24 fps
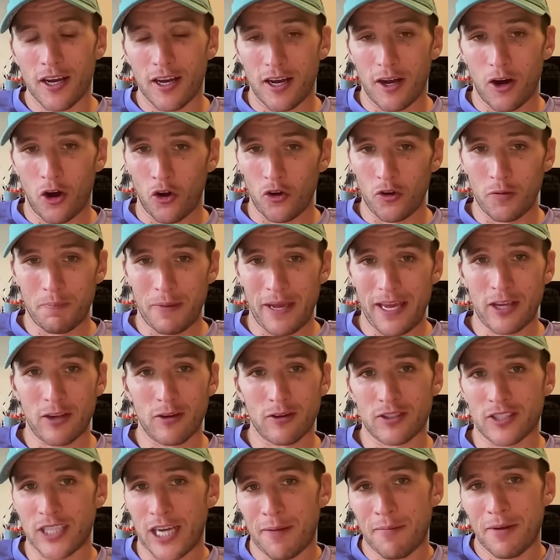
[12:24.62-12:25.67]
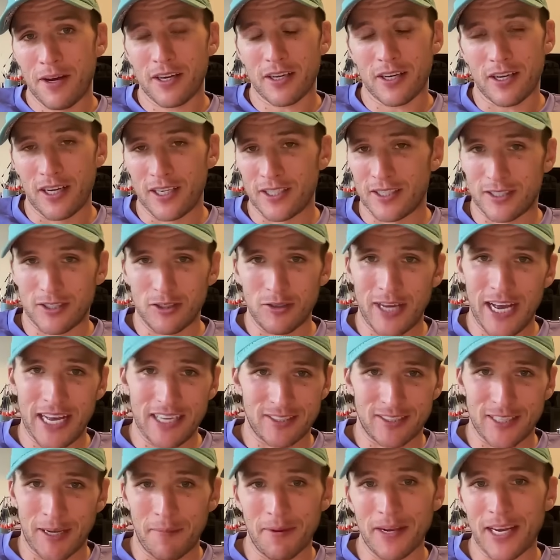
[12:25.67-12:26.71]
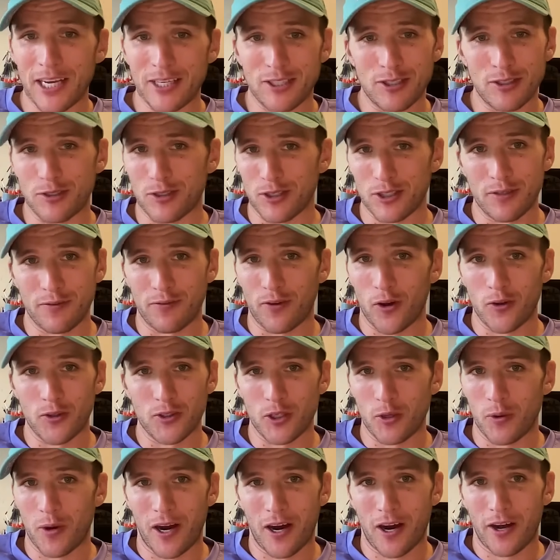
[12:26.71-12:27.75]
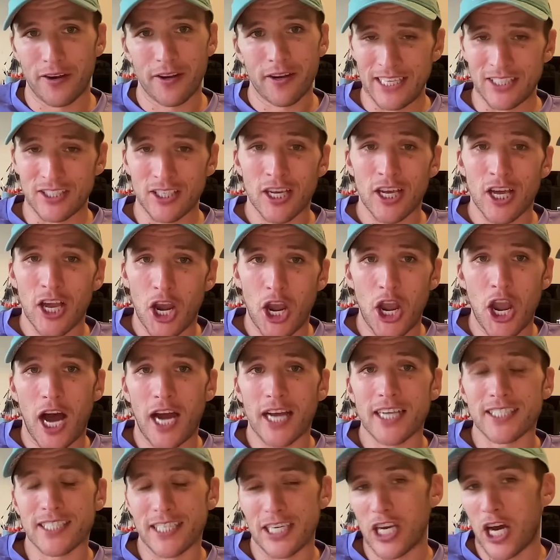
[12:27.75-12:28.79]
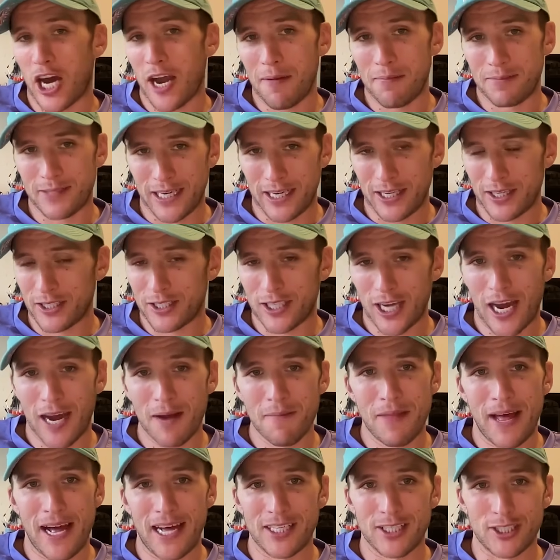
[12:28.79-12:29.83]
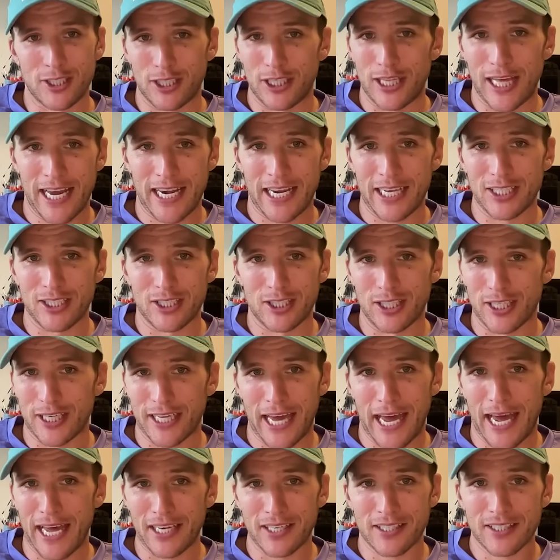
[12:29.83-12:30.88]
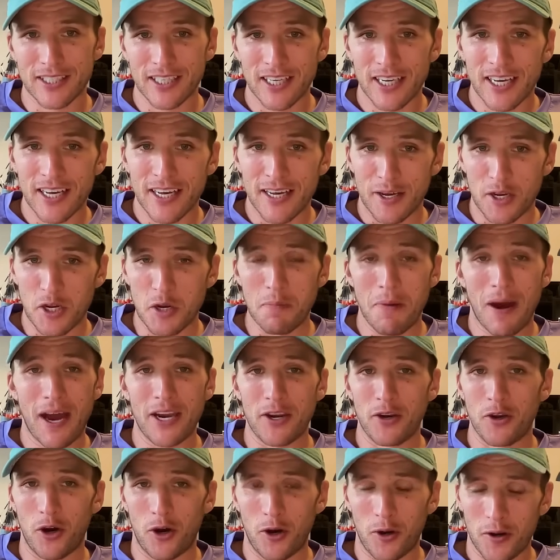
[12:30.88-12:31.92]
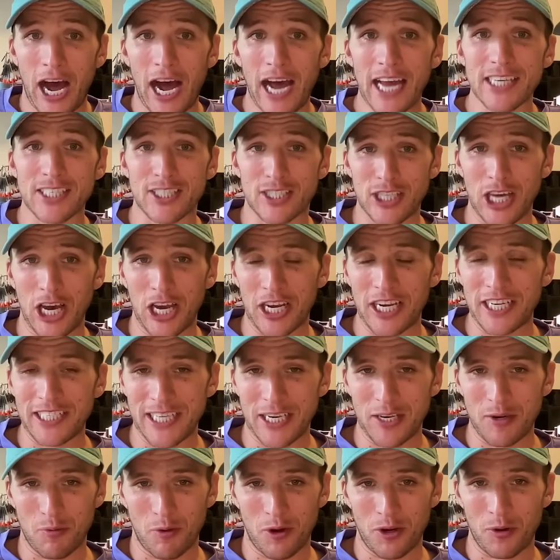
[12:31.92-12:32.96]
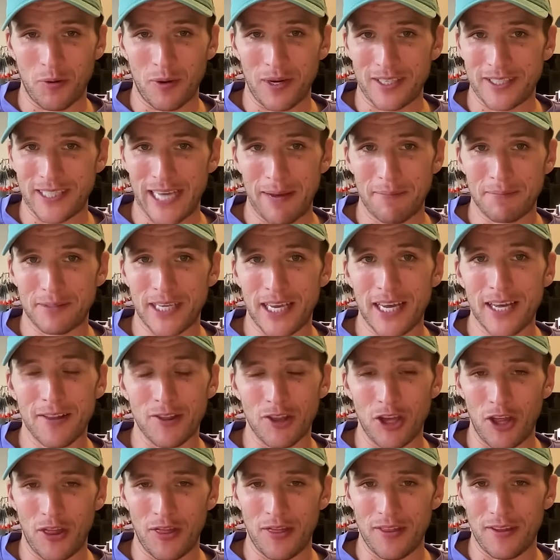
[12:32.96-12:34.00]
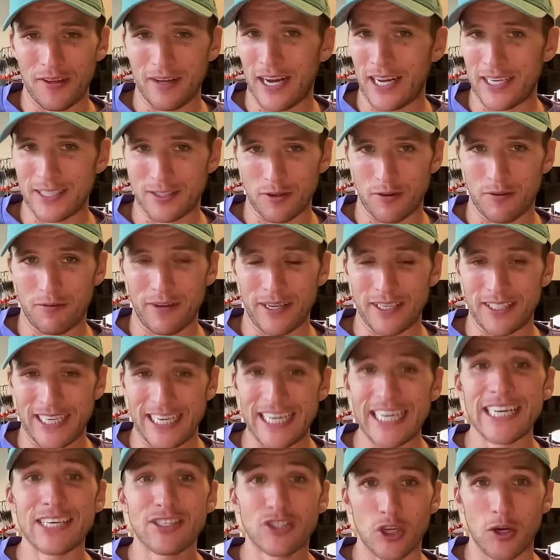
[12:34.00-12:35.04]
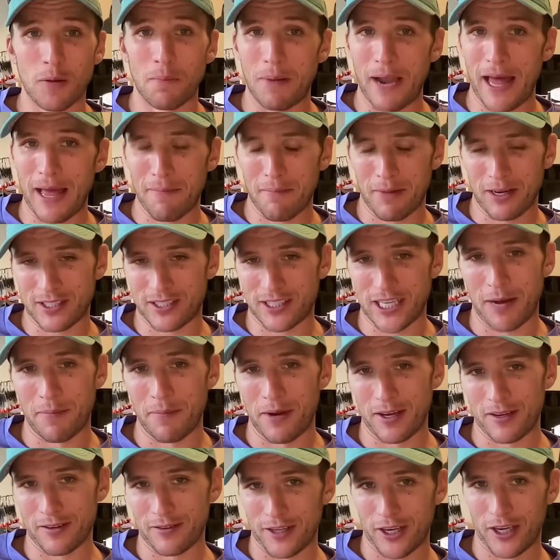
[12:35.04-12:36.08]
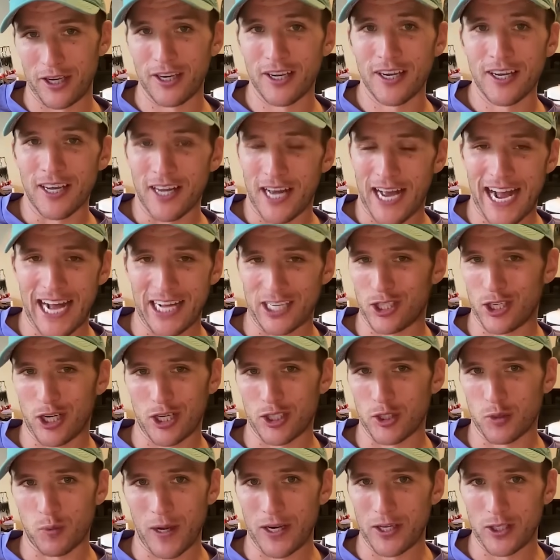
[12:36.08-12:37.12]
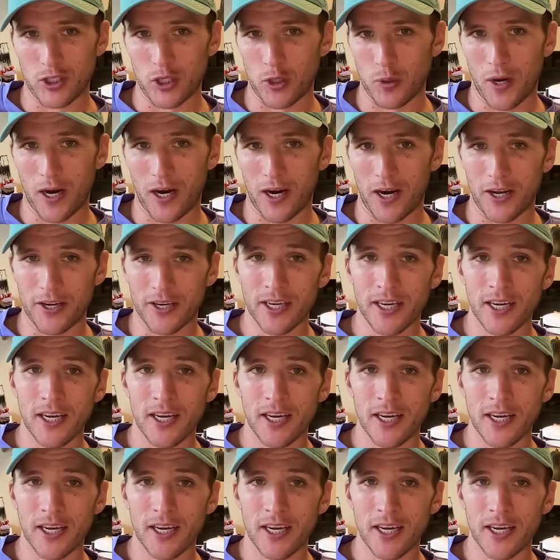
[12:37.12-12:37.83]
on being your stomach, as you get stomach issues because you've gone too hard. 99% of the time, that is the case. You might not, I certainly didn't want to accept it, that it's easier to blame my stomach than actually I just went too hard.